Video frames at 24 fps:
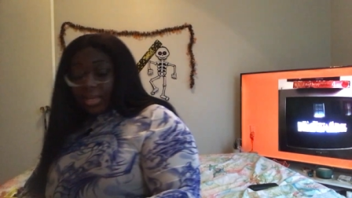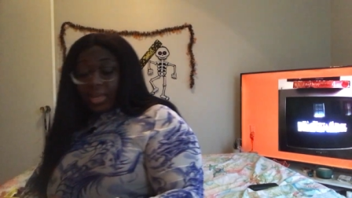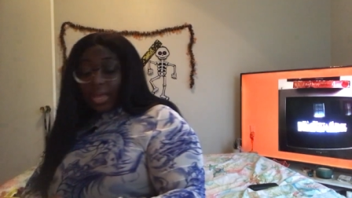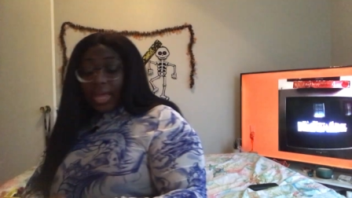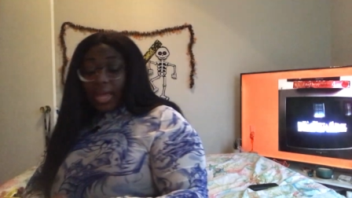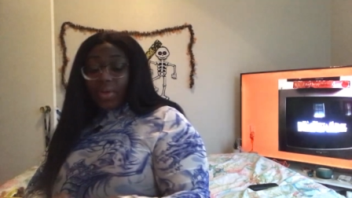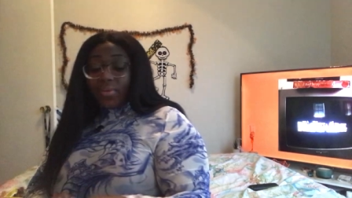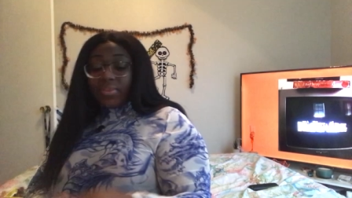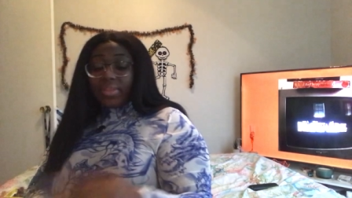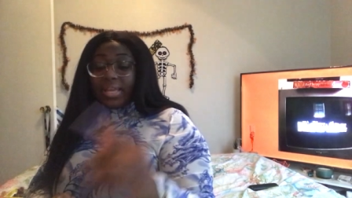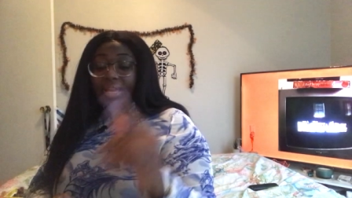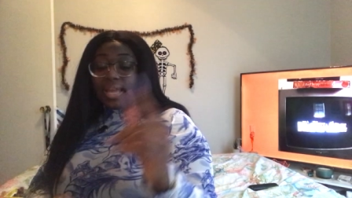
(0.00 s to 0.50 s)

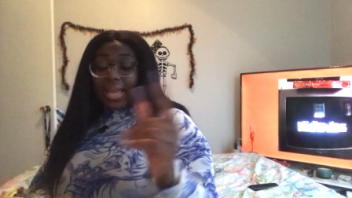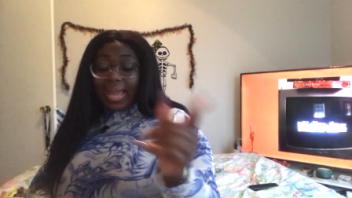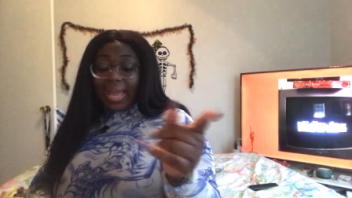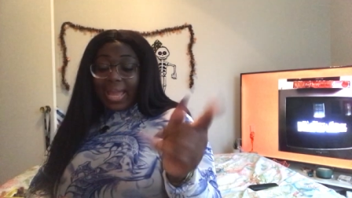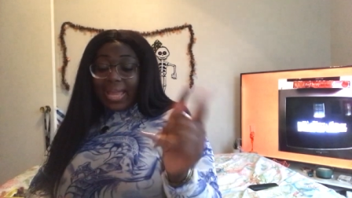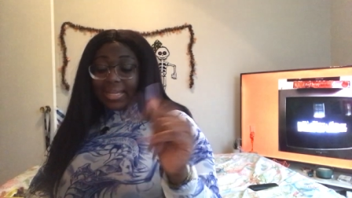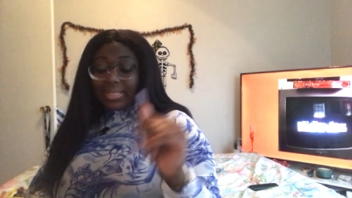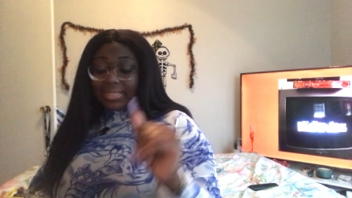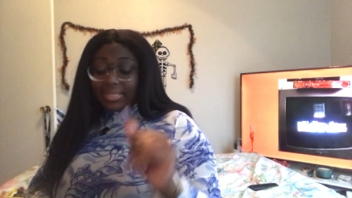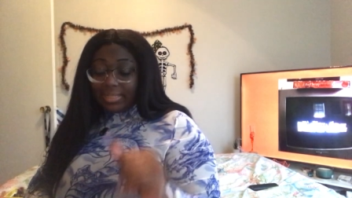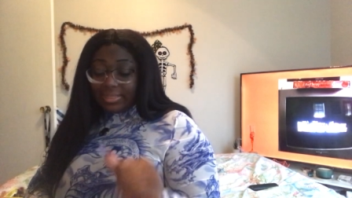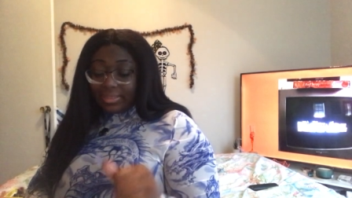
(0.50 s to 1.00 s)
How are they
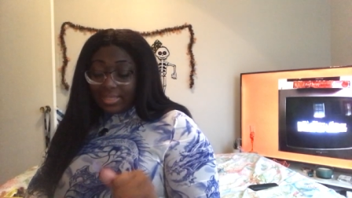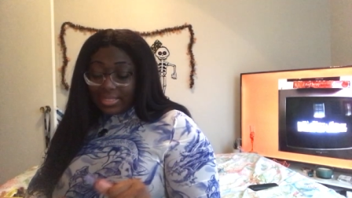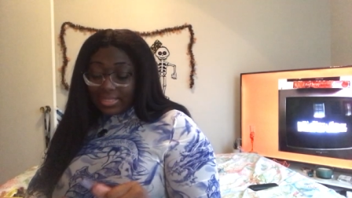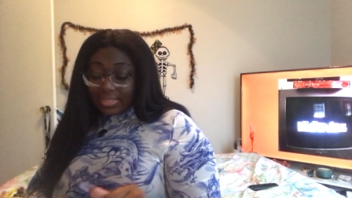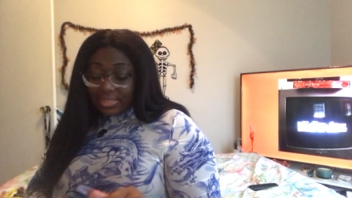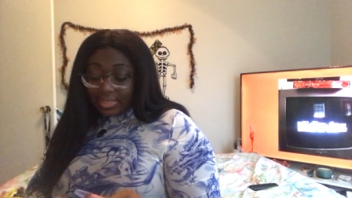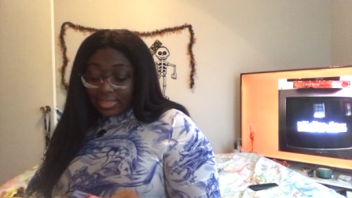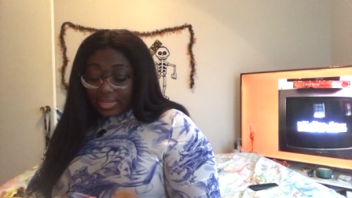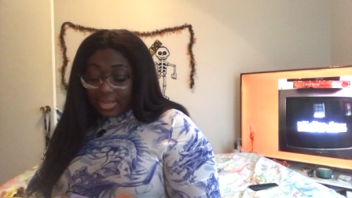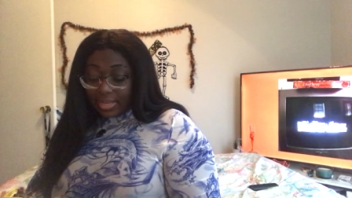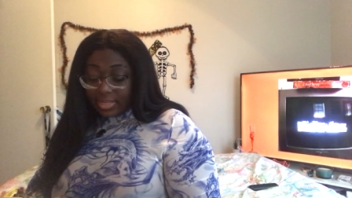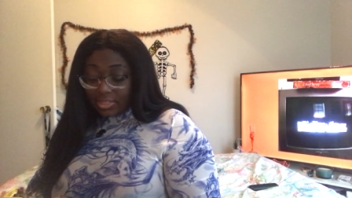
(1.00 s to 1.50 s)
acting? This
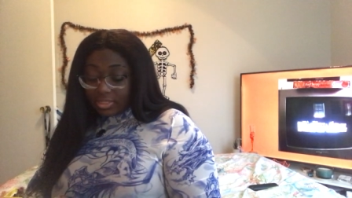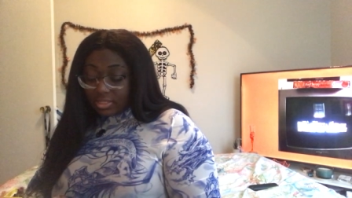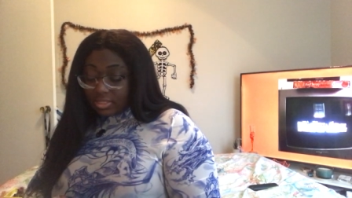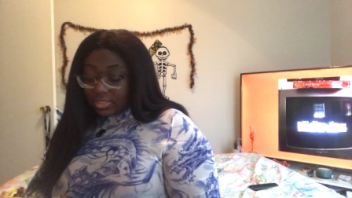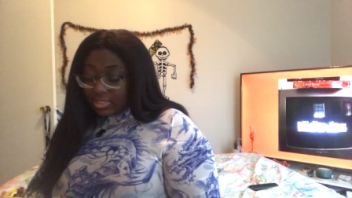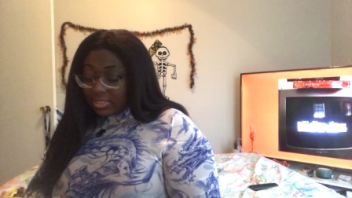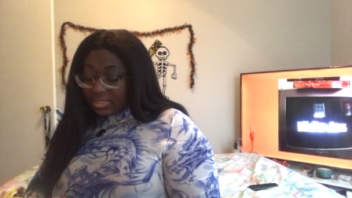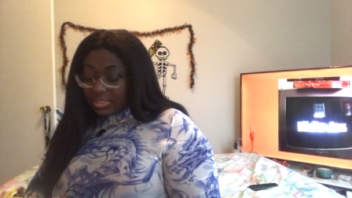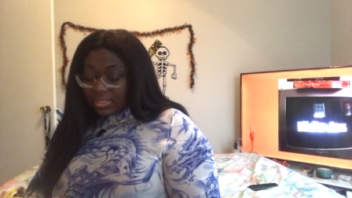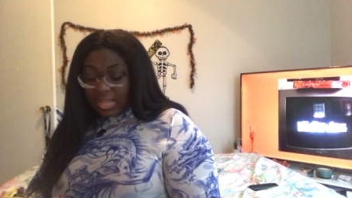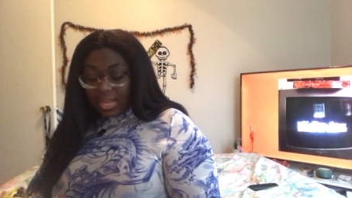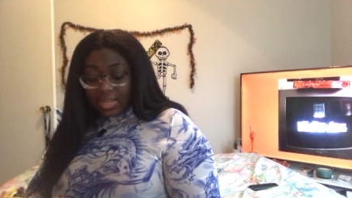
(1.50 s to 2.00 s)
connection
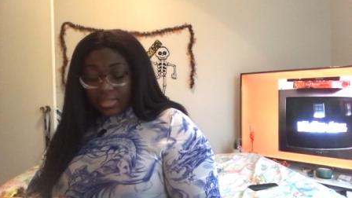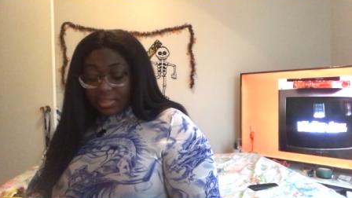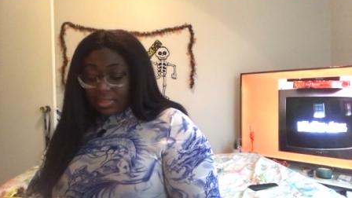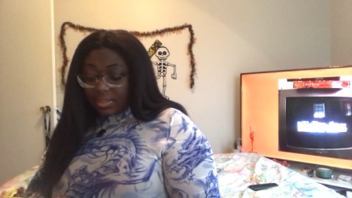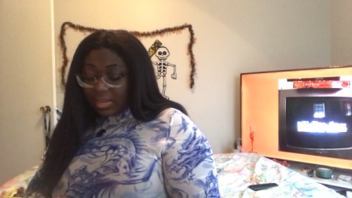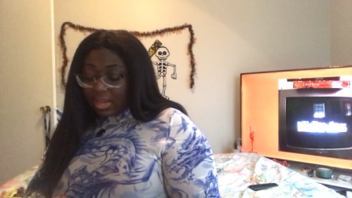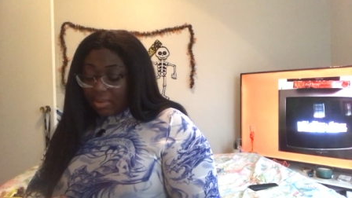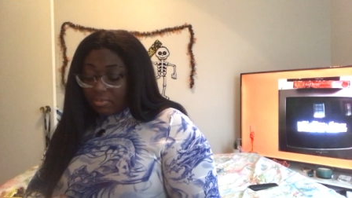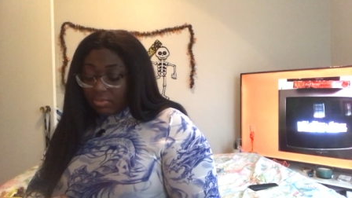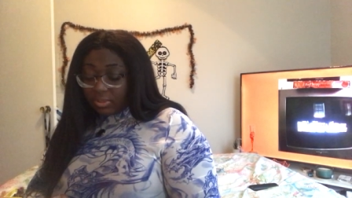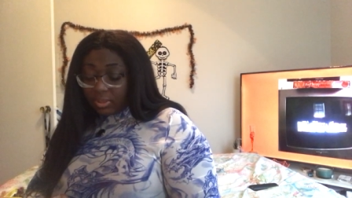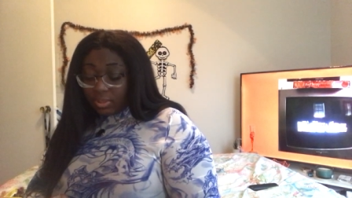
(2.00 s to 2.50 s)
does not
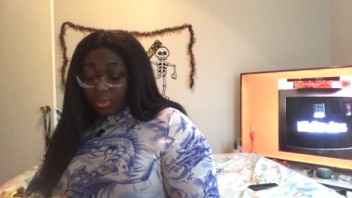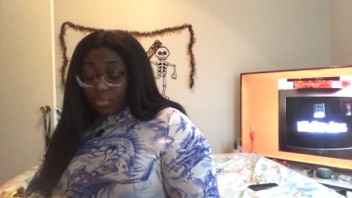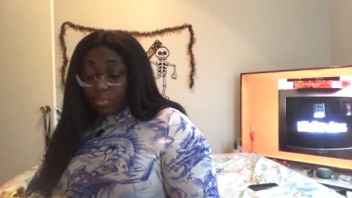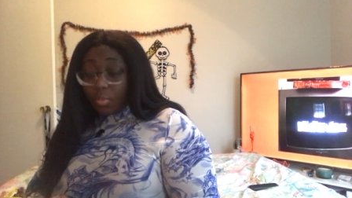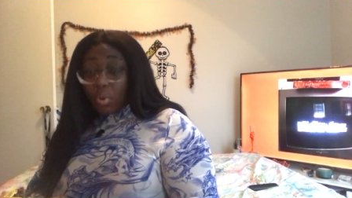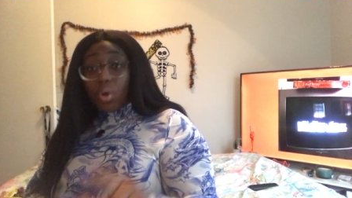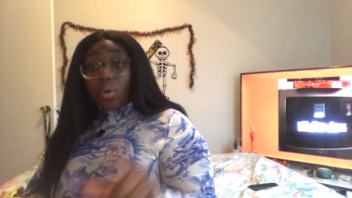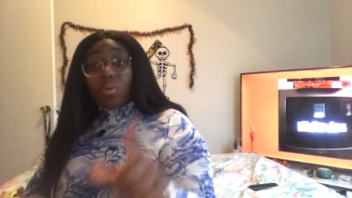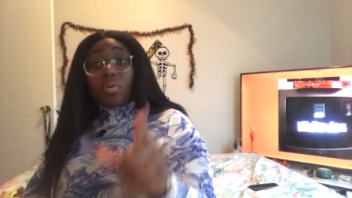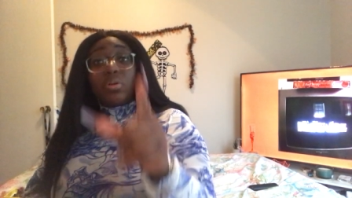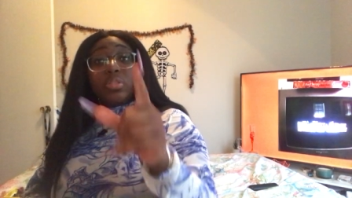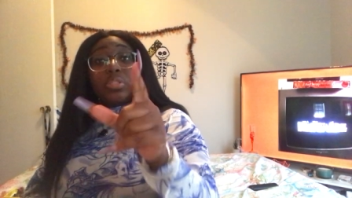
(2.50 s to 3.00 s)
align with your
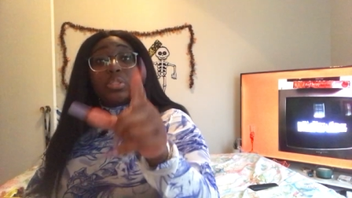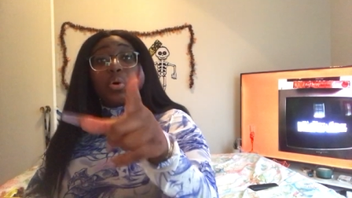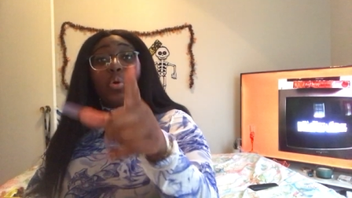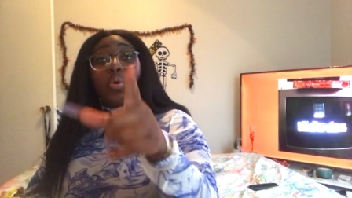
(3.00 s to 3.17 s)
morals